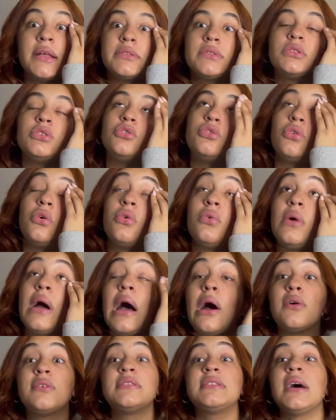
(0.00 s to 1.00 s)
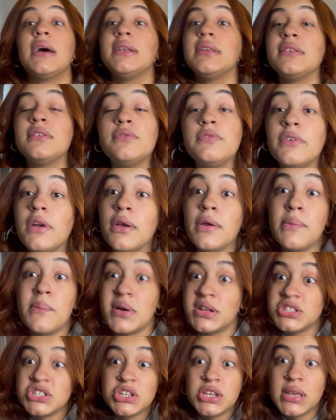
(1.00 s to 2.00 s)
you know, outside is very
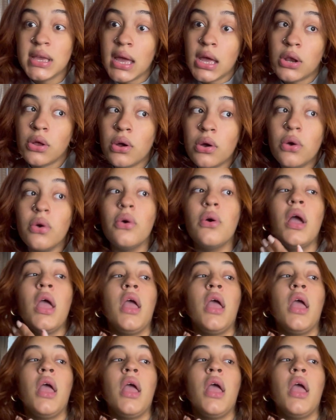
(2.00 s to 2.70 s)
much ghetto.